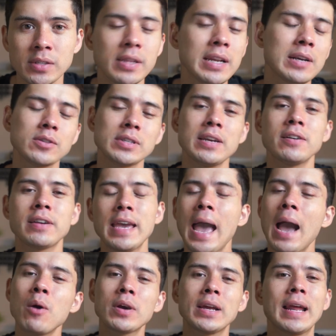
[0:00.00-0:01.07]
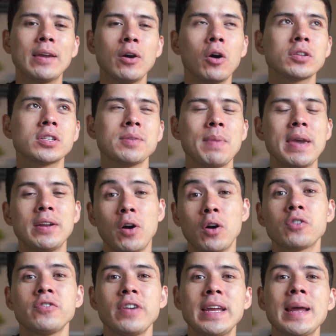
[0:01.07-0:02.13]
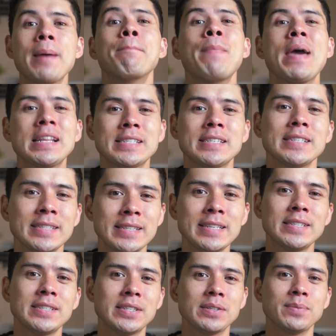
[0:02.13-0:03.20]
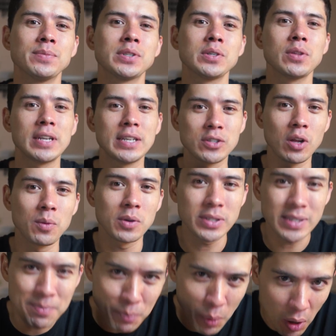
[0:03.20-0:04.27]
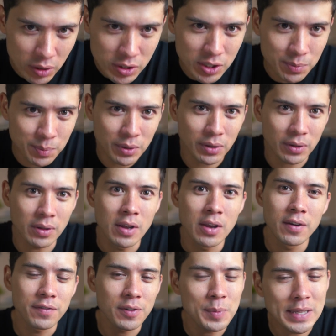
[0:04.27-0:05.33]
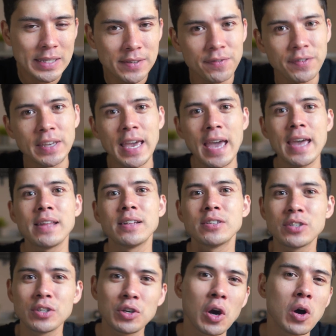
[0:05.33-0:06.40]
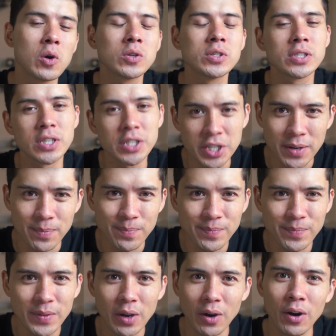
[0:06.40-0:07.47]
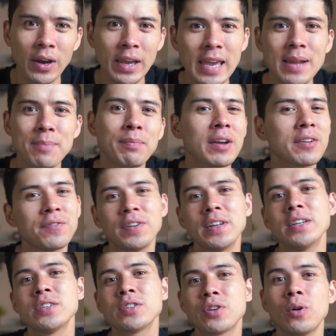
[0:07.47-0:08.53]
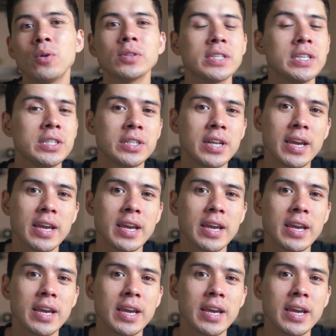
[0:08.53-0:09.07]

So then I was like, okay, how can I automate or create a better system so that it's almost impossible for me to forget to go to the gym or hit my fitness goals each